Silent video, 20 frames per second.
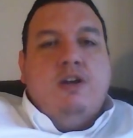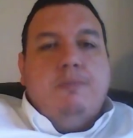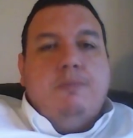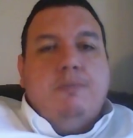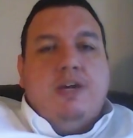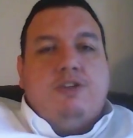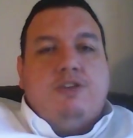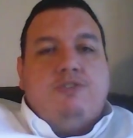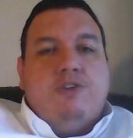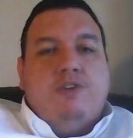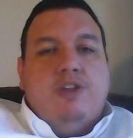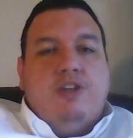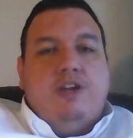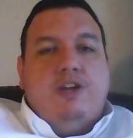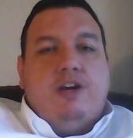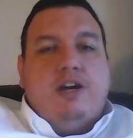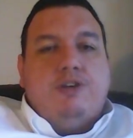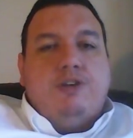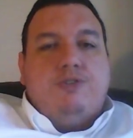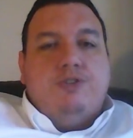basically the
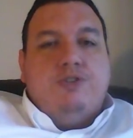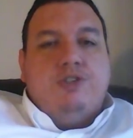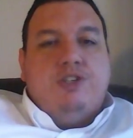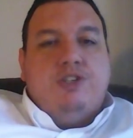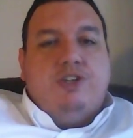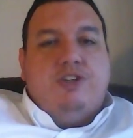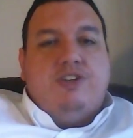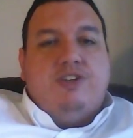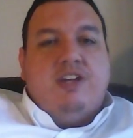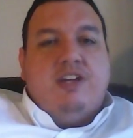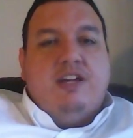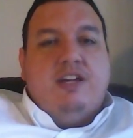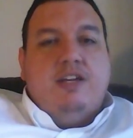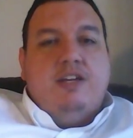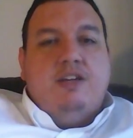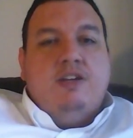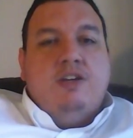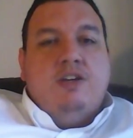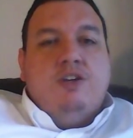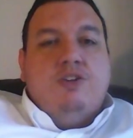doctor just
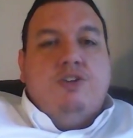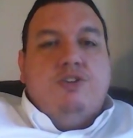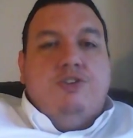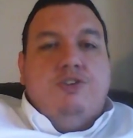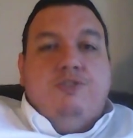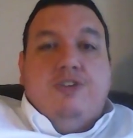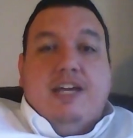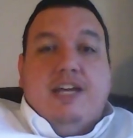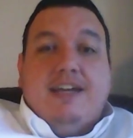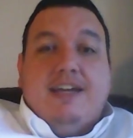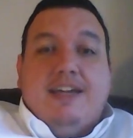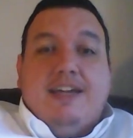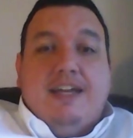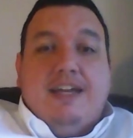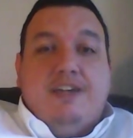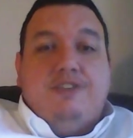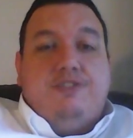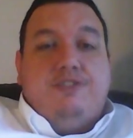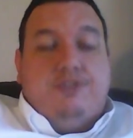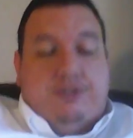saying, you got
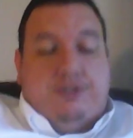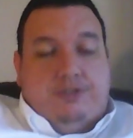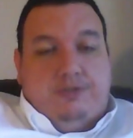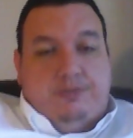cancer.